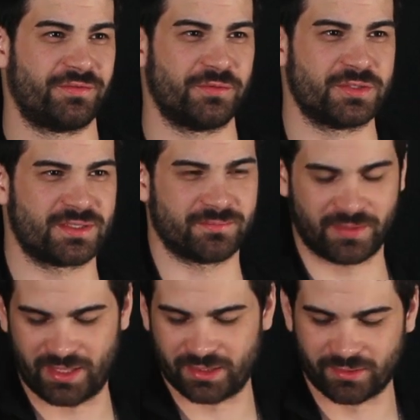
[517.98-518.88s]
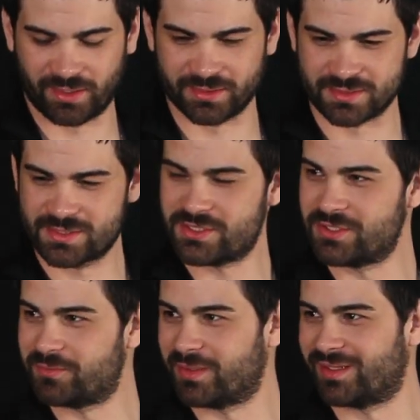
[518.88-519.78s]
if it was some ignorant and
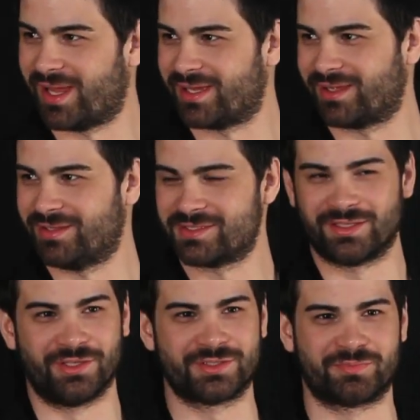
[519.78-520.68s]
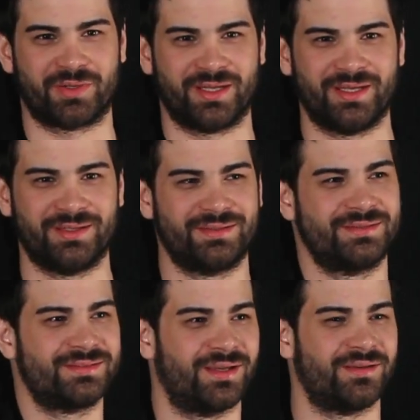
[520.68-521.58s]
stupid, like at least it looks pretty.
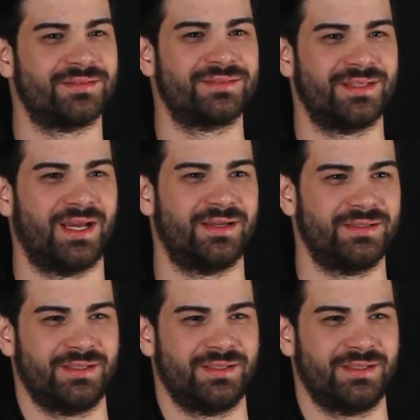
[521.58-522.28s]
So, yeah.